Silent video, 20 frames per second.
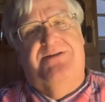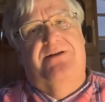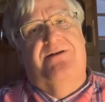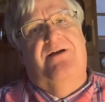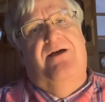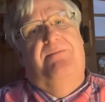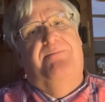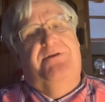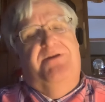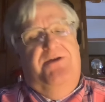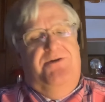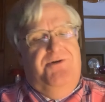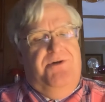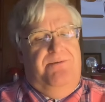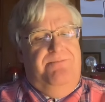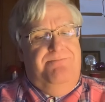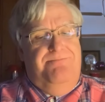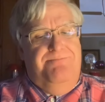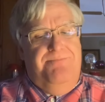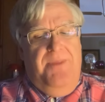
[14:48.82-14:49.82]
competition.
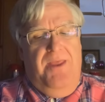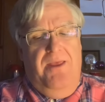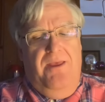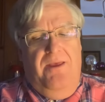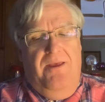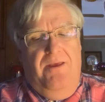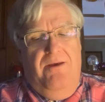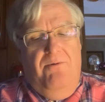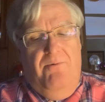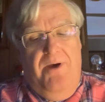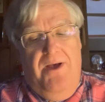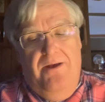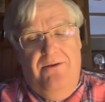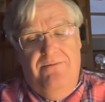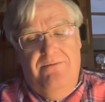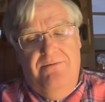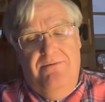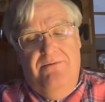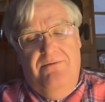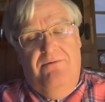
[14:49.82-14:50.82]
Well,
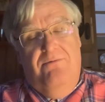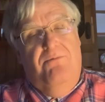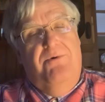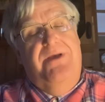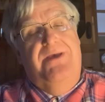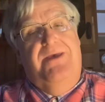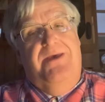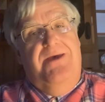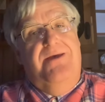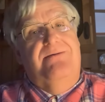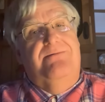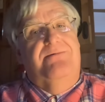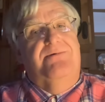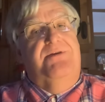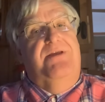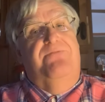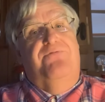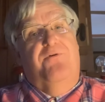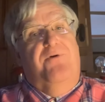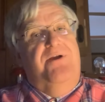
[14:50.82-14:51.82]
we get
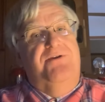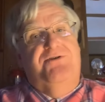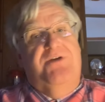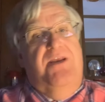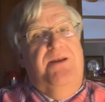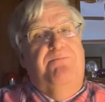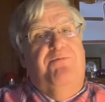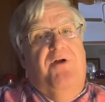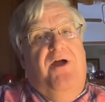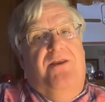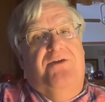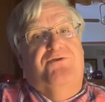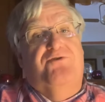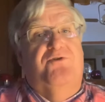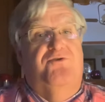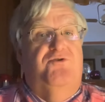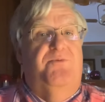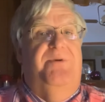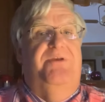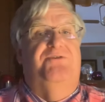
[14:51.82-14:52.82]
differentiated products,
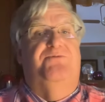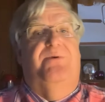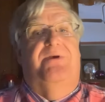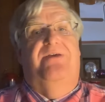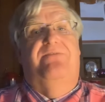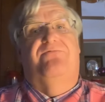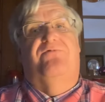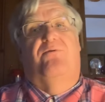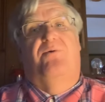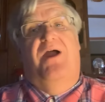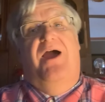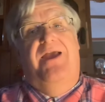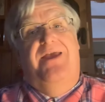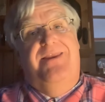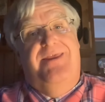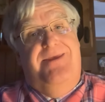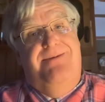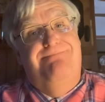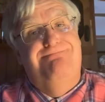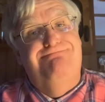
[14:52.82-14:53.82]
which means we get
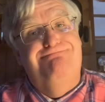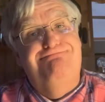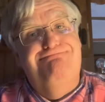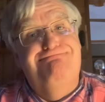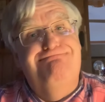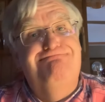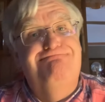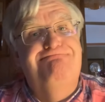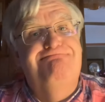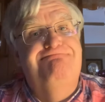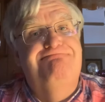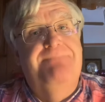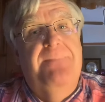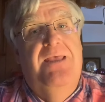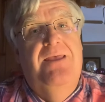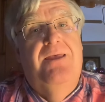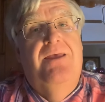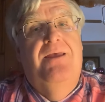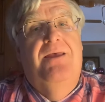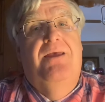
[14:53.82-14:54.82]
variety.
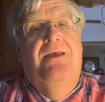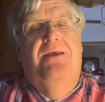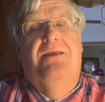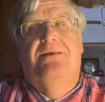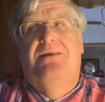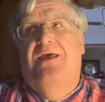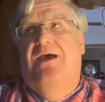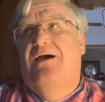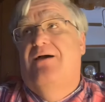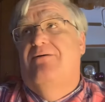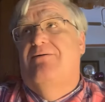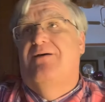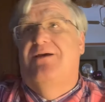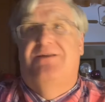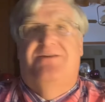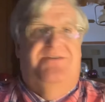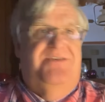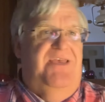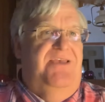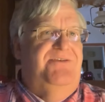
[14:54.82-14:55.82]
Now, it
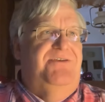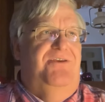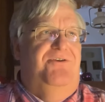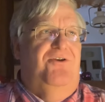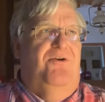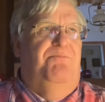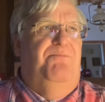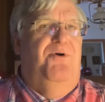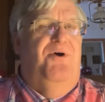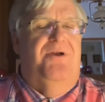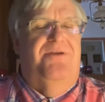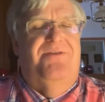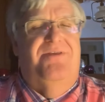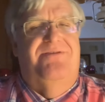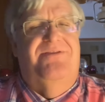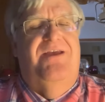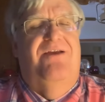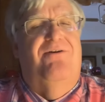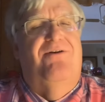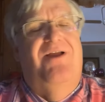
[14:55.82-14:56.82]
says in your book
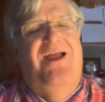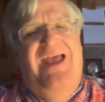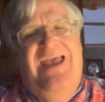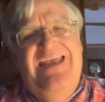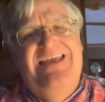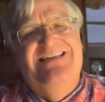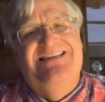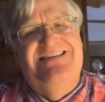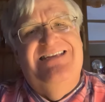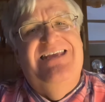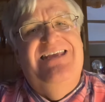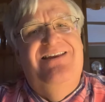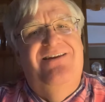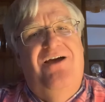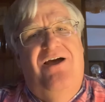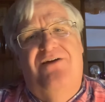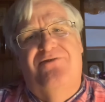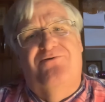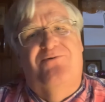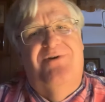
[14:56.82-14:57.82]
that there are
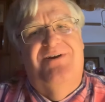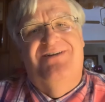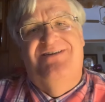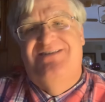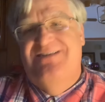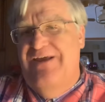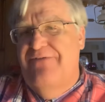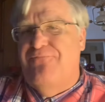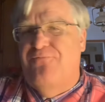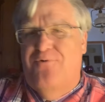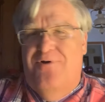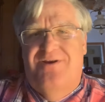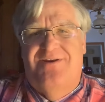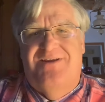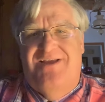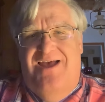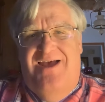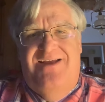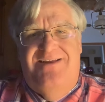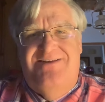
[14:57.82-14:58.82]
1,800 different
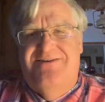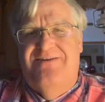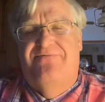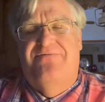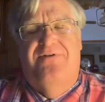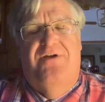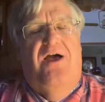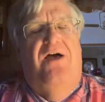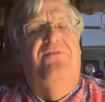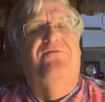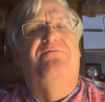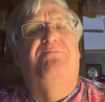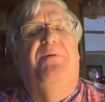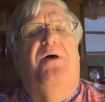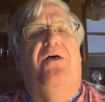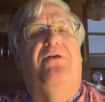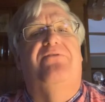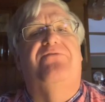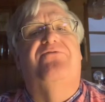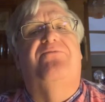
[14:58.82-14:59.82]
kinds of golf
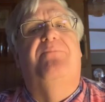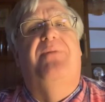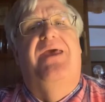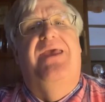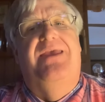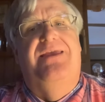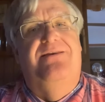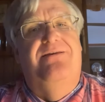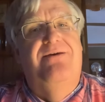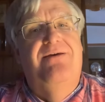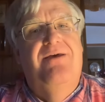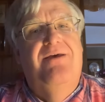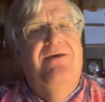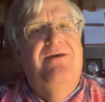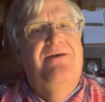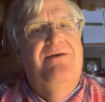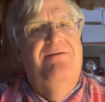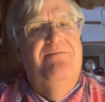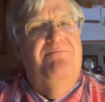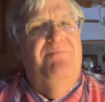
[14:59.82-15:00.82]
balls made
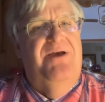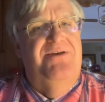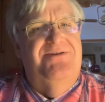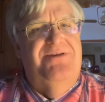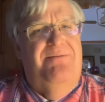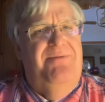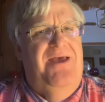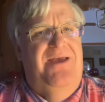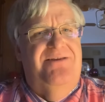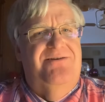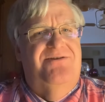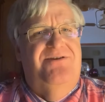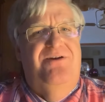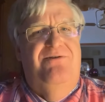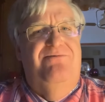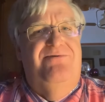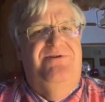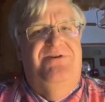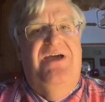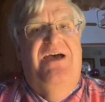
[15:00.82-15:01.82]
by something like
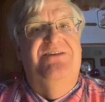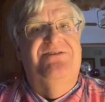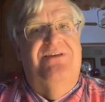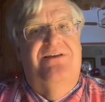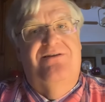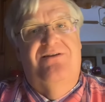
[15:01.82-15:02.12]
24